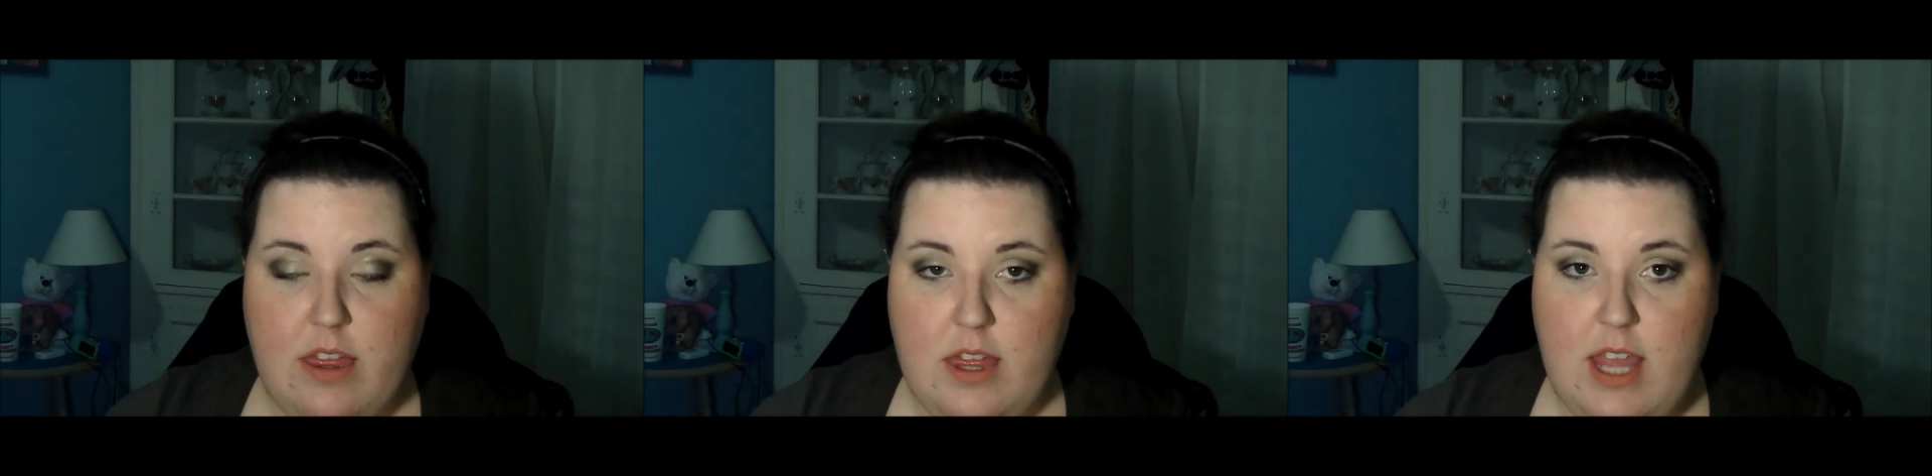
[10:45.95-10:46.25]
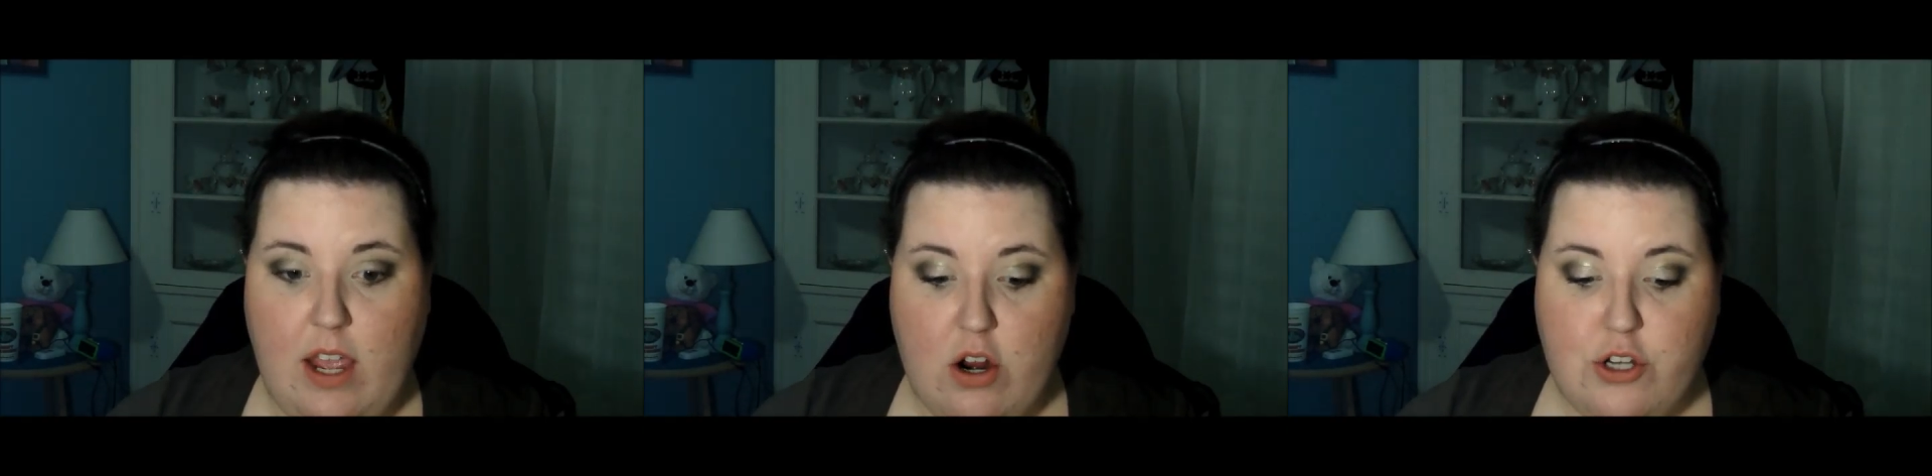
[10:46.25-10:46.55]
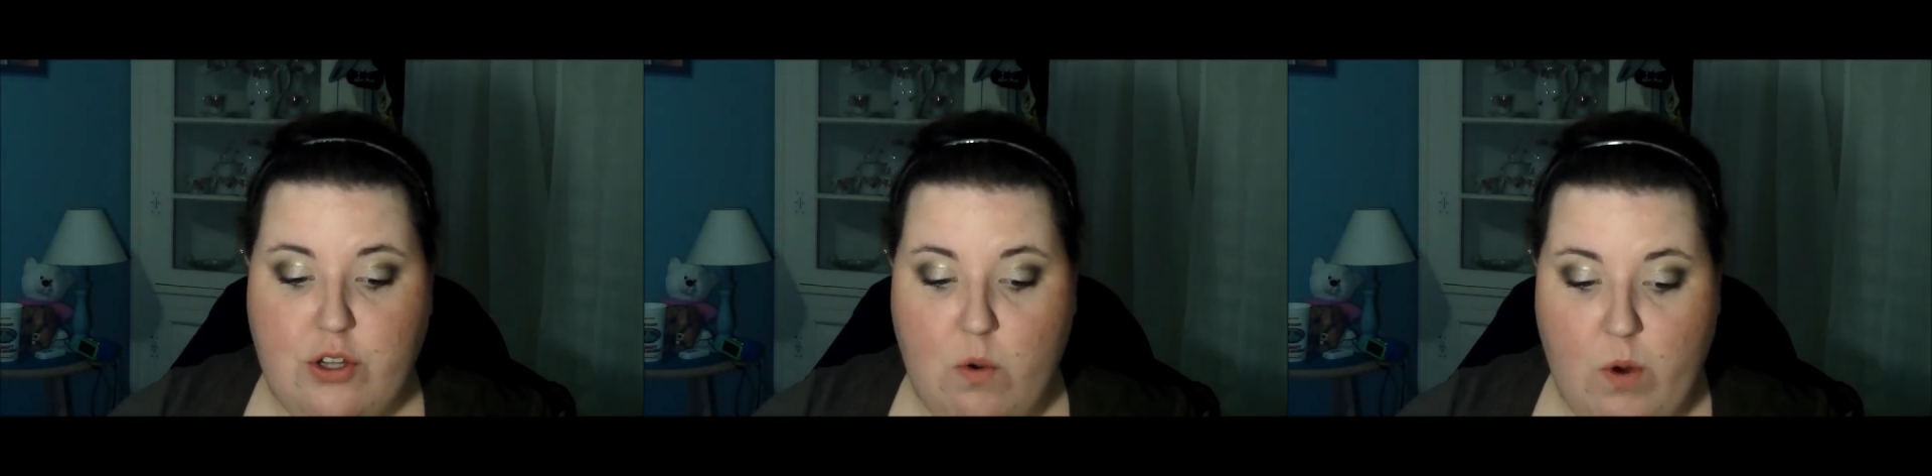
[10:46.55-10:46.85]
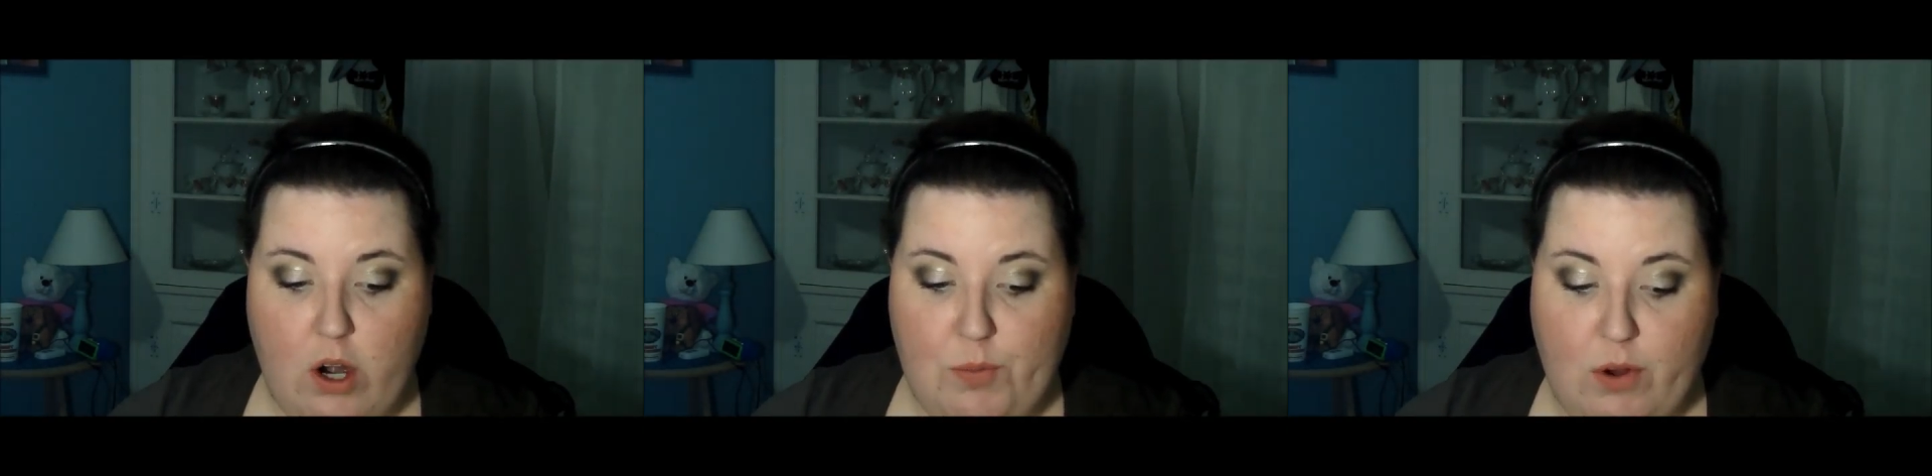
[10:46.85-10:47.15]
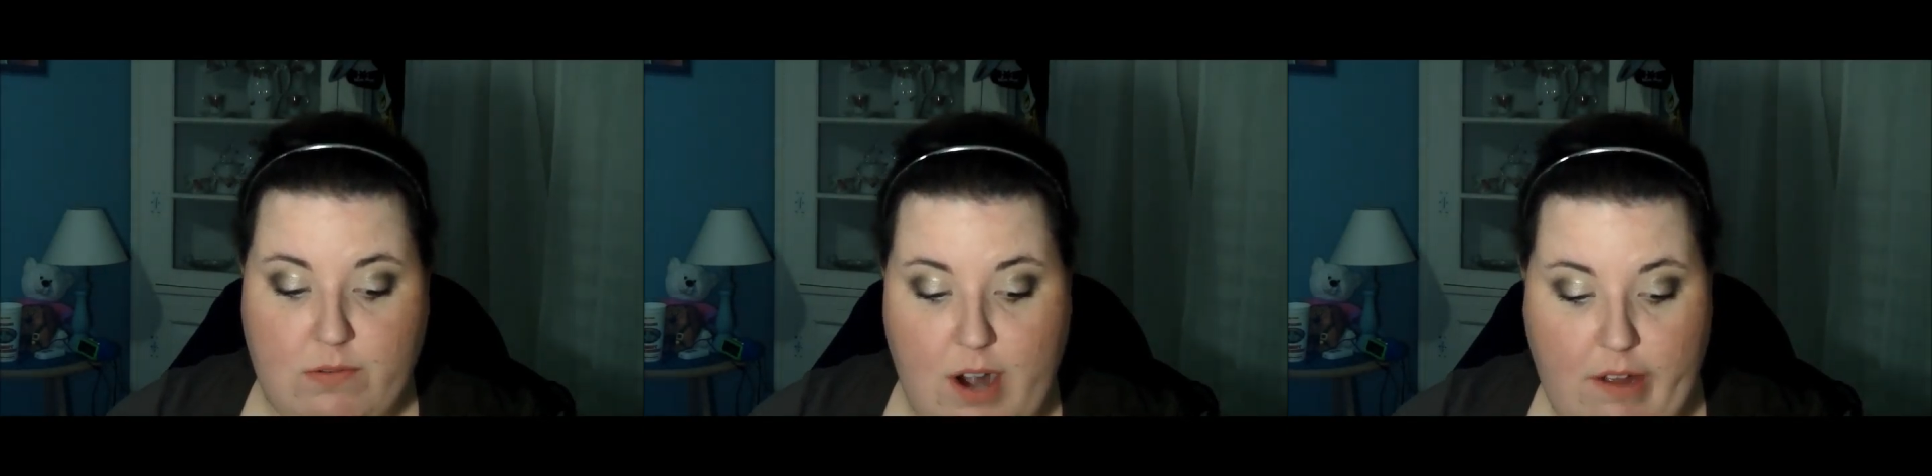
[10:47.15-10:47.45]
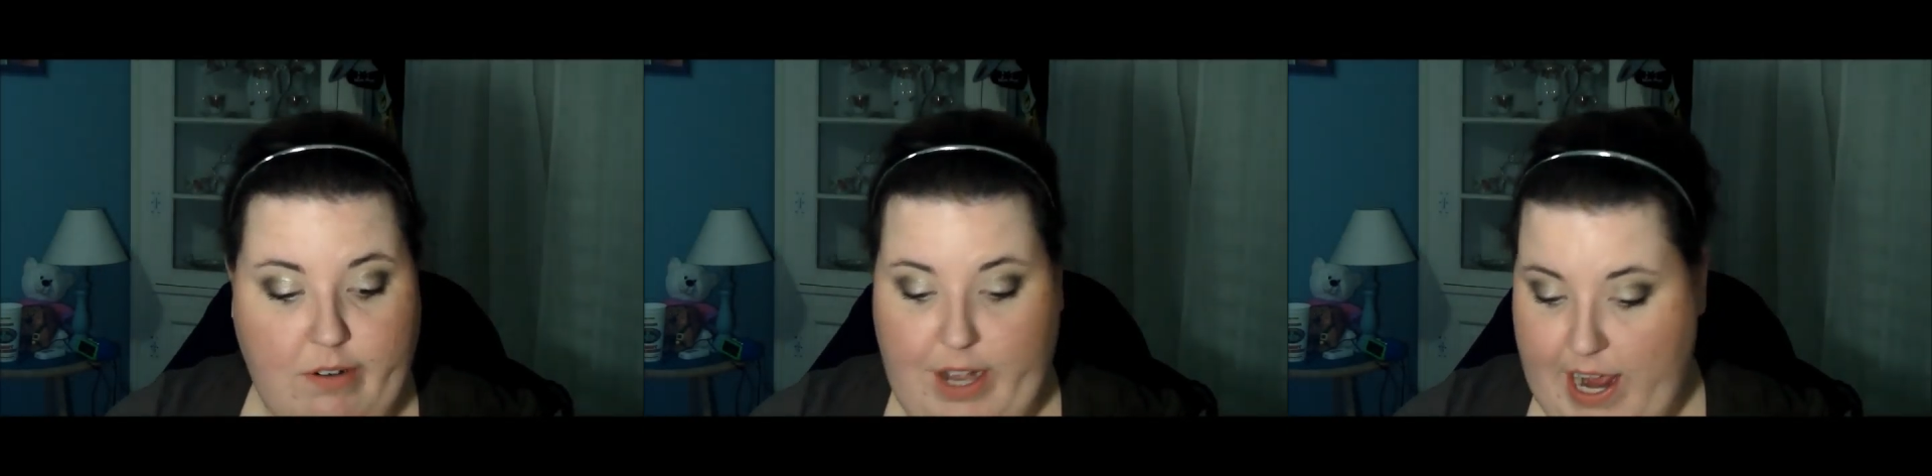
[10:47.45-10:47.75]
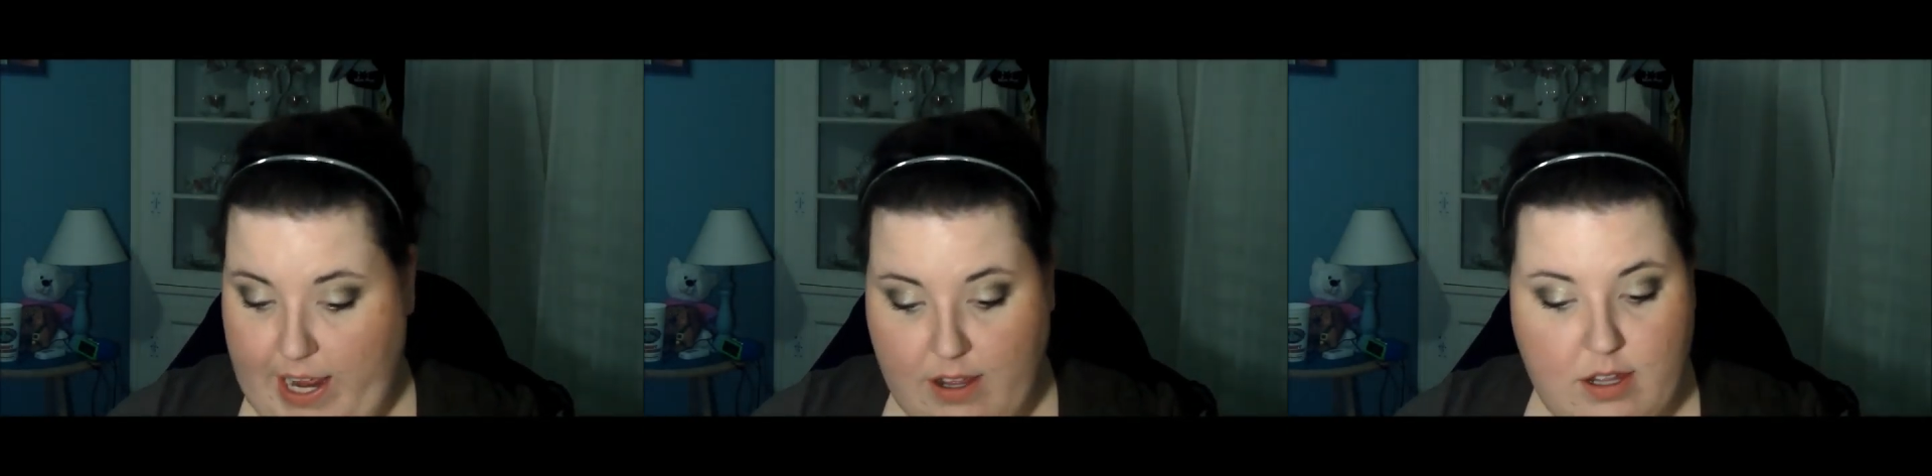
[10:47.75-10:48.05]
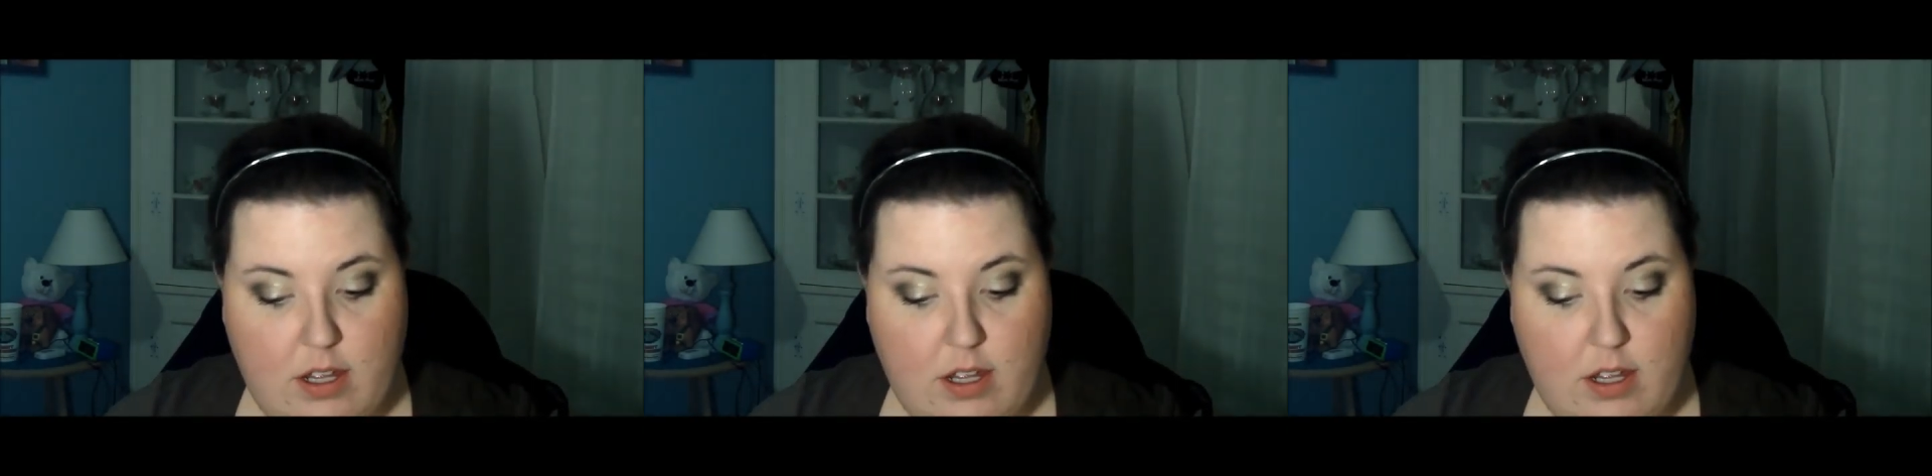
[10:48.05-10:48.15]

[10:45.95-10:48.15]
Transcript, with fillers: and they are so wearable for every day.